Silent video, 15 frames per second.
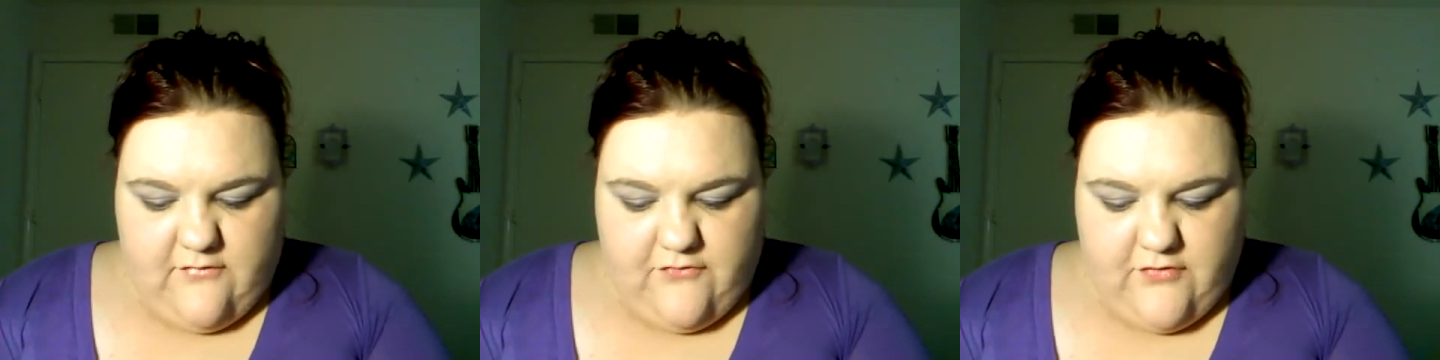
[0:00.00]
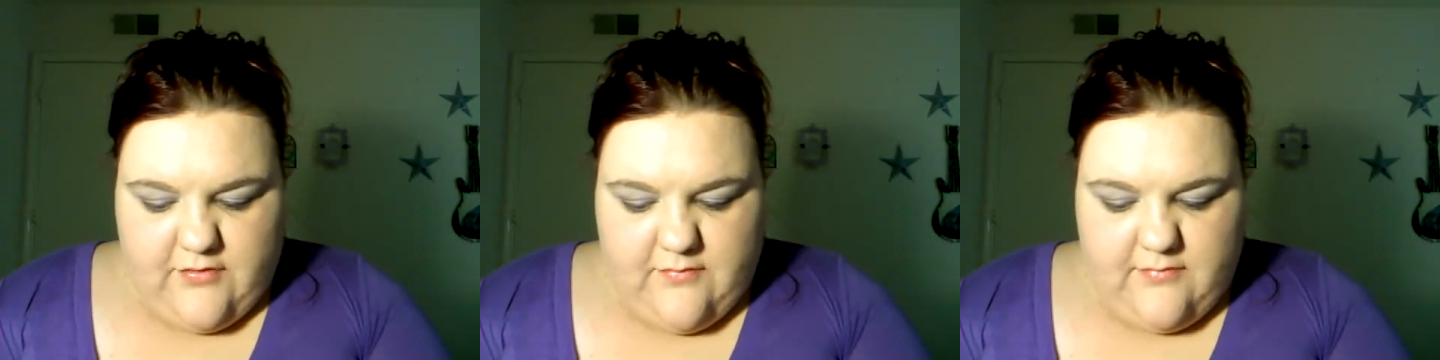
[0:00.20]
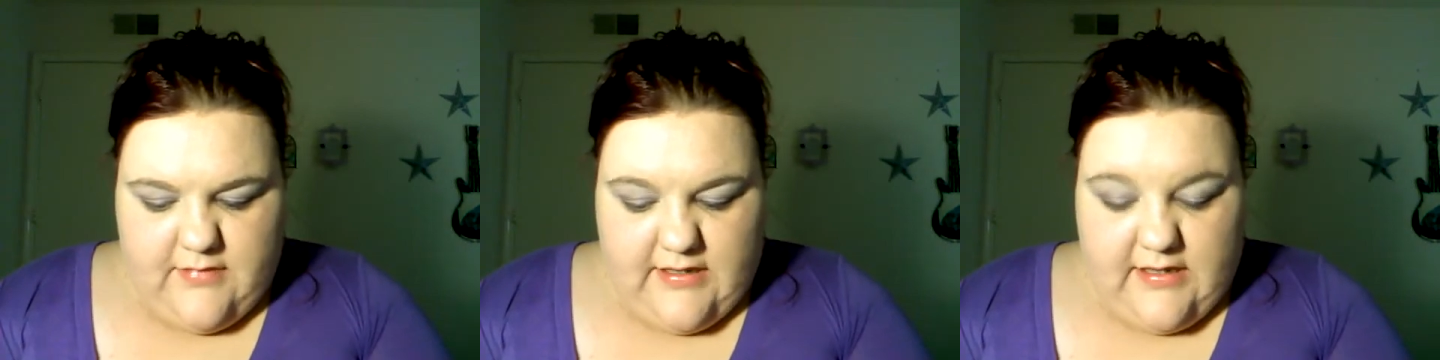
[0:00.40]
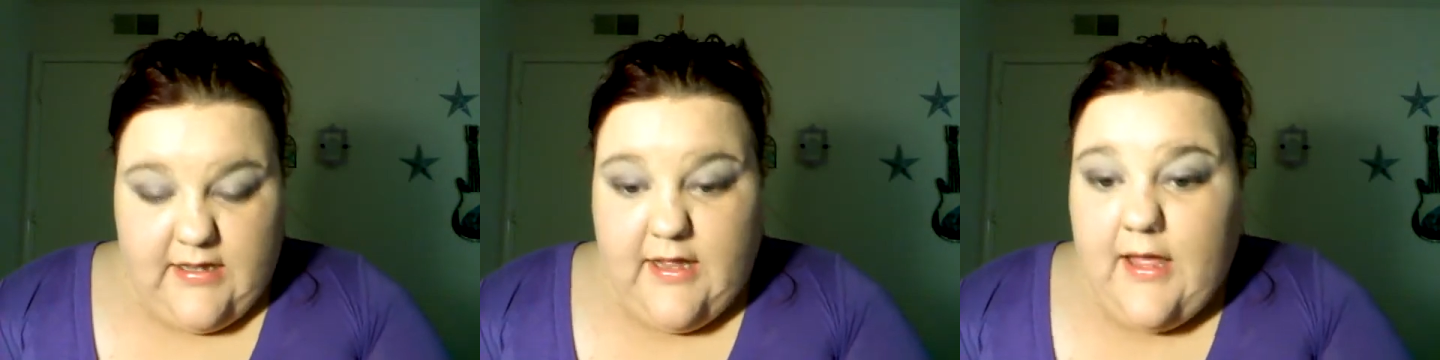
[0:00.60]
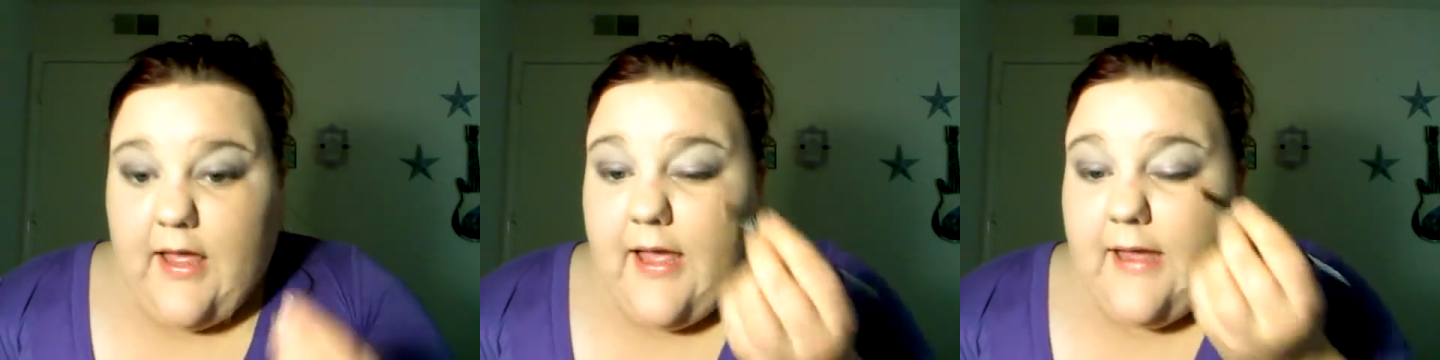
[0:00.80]
for
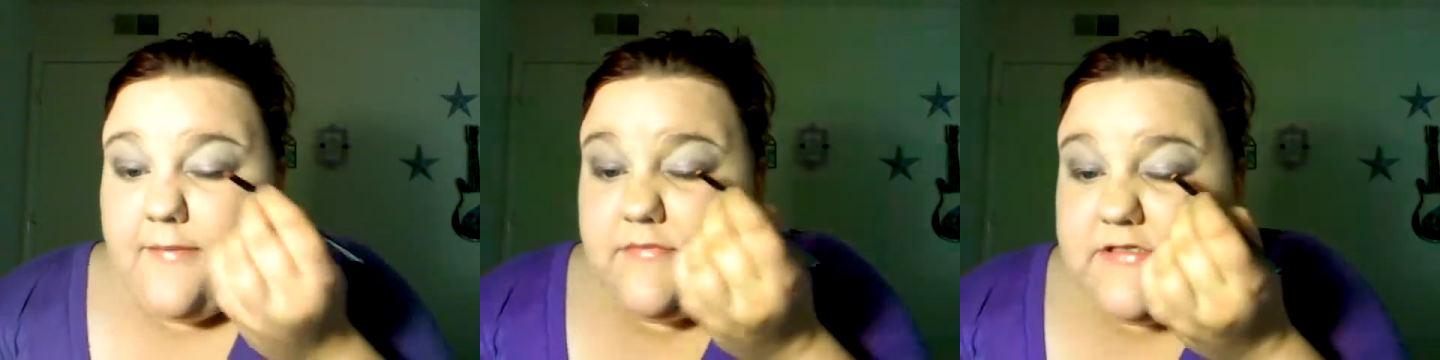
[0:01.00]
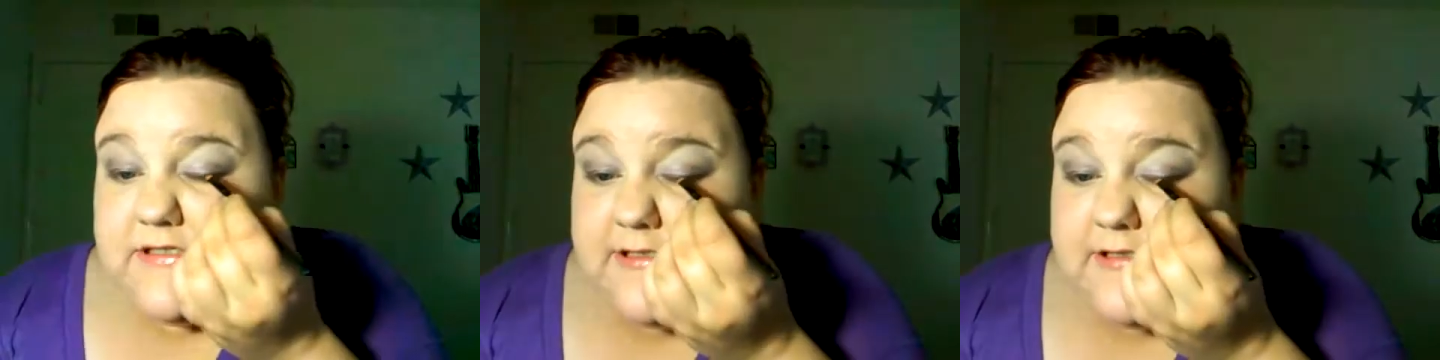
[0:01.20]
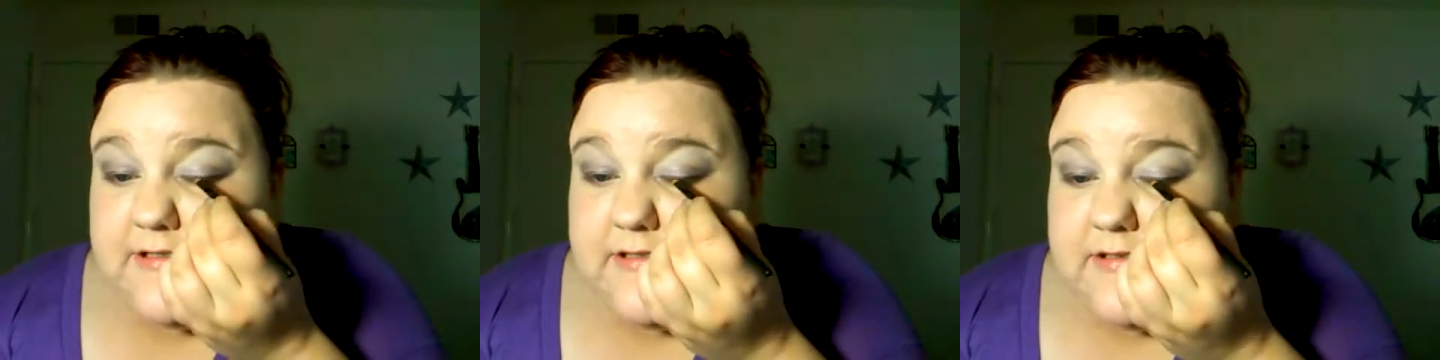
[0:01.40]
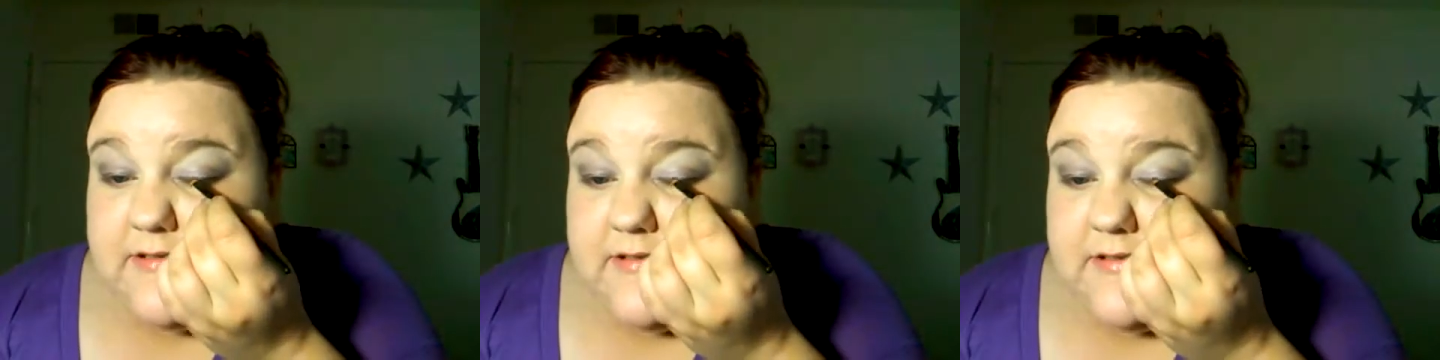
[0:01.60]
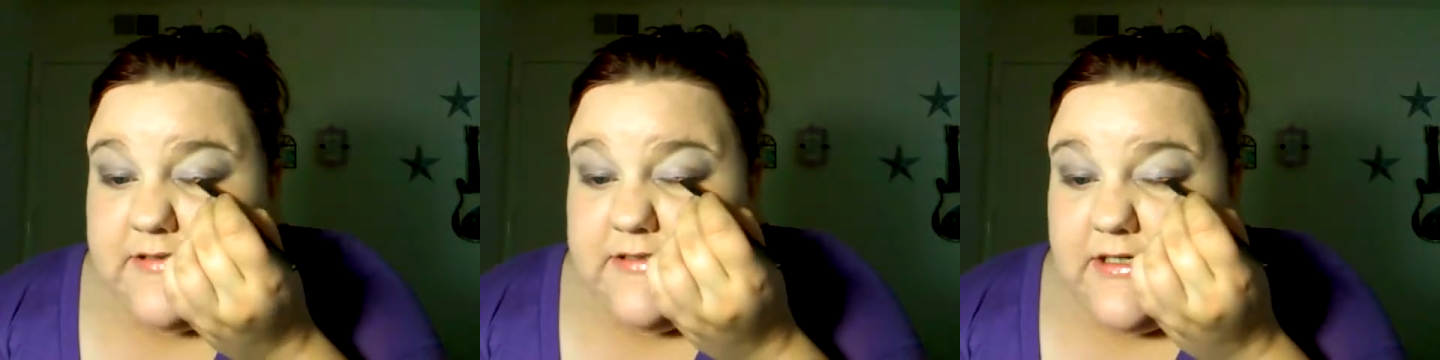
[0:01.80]
me, I'm
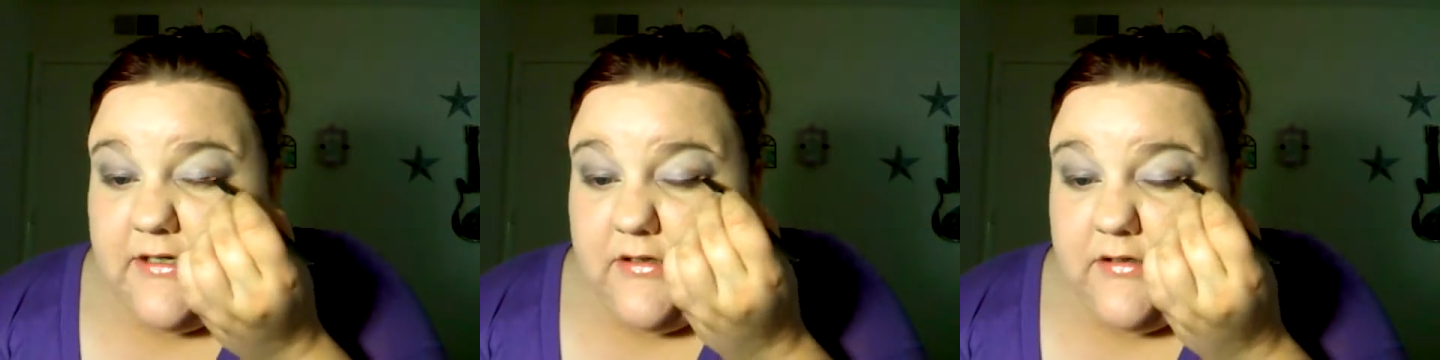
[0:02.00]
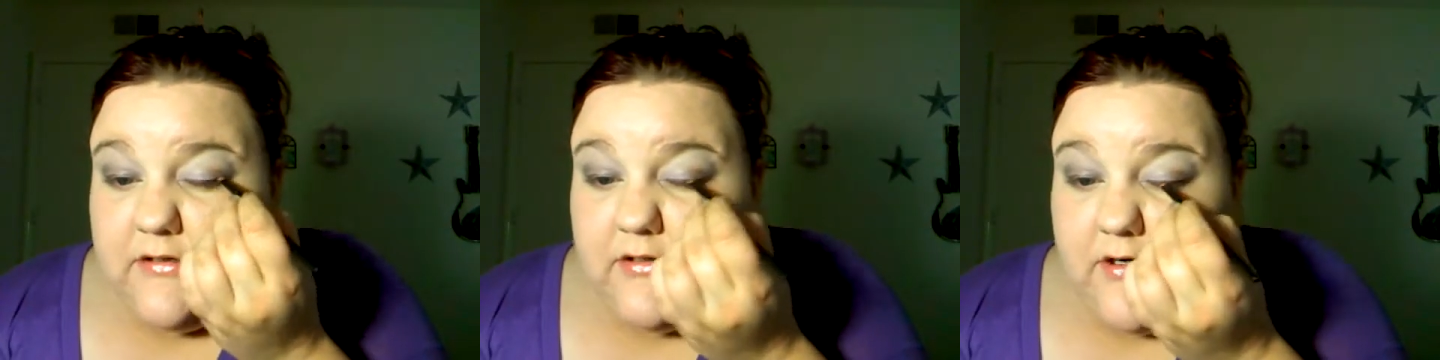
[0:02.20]
still